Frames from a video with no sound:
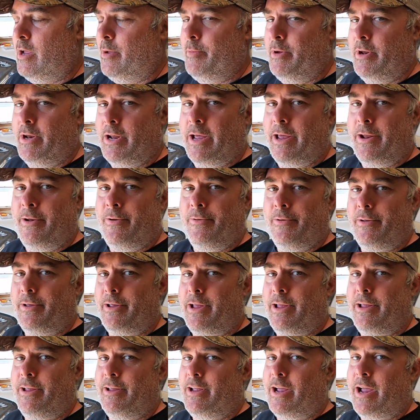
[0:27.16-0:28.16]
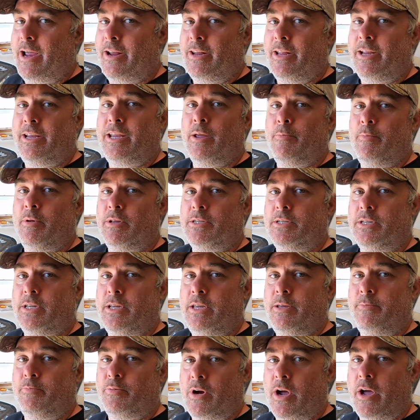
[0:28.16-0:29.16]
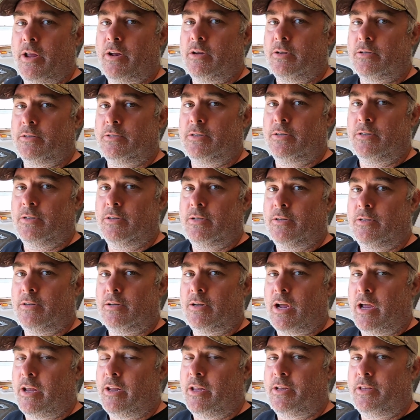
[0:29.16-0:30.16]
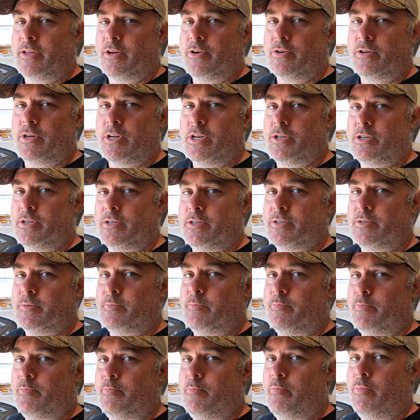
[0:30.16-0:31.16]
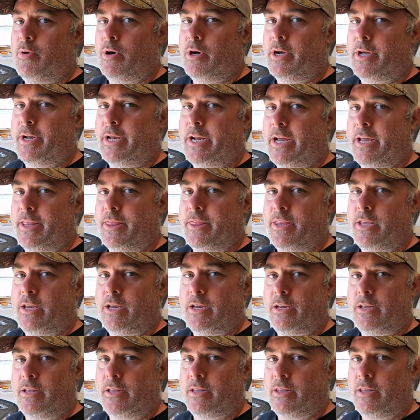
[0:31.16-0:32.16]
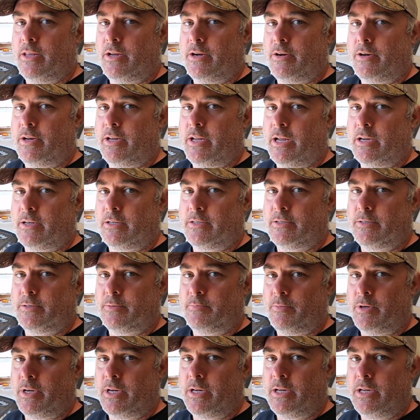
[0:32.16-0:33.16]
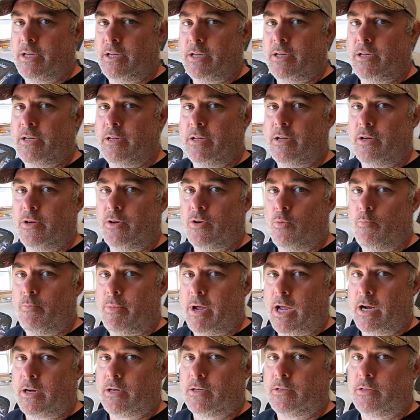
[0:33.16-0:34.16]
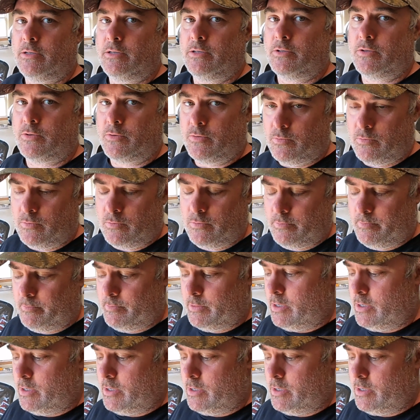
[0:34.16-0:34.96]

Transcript: I mean, I like MSD products. I like their ignitions, but I think their techs might need to go back to school.